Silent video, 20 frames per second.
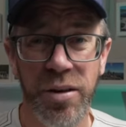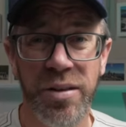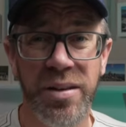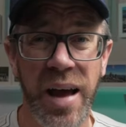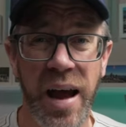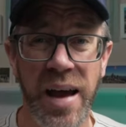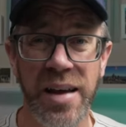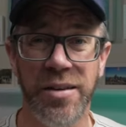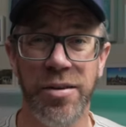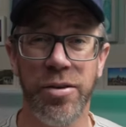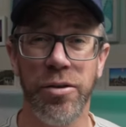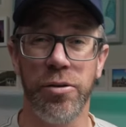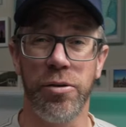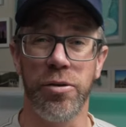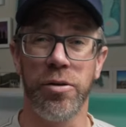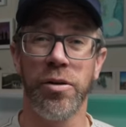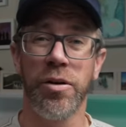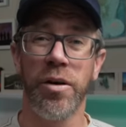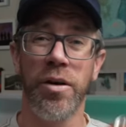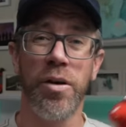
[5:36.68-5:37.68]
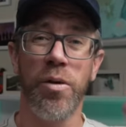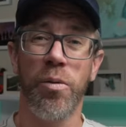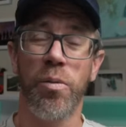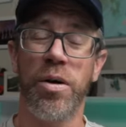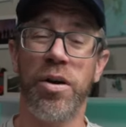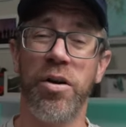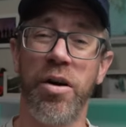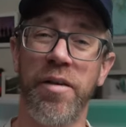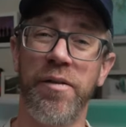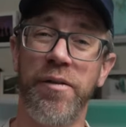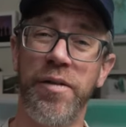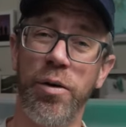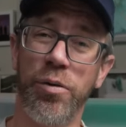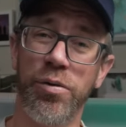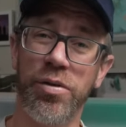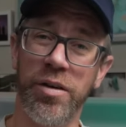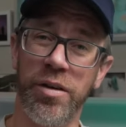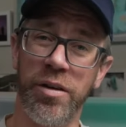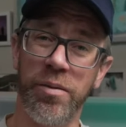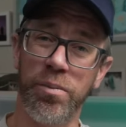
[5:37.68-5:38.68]
on day 2, when I
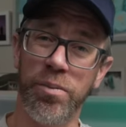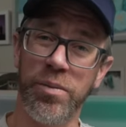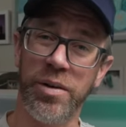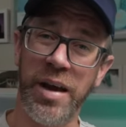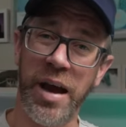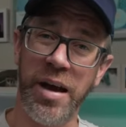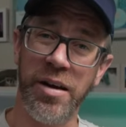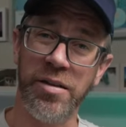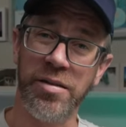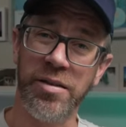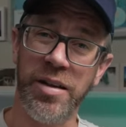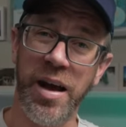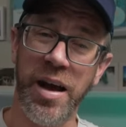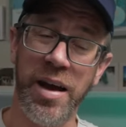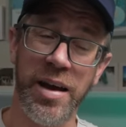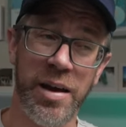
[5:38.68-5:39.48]
felt the canister,